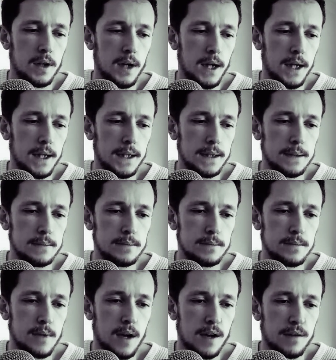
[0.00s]

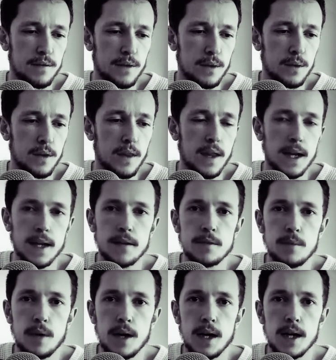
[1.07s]
I feel that gives
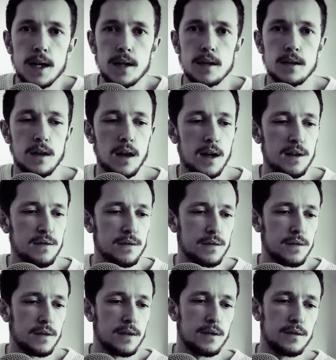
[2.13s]
my
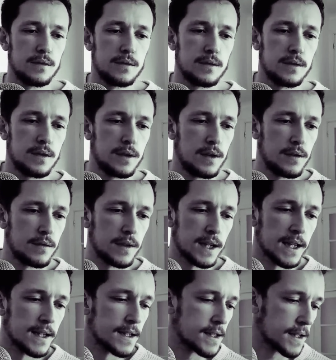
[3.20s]
life
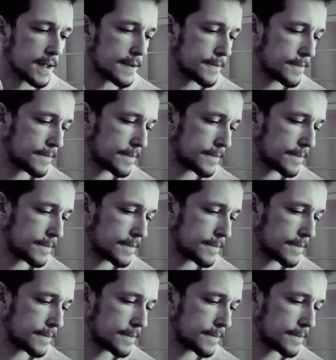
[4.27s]
validity,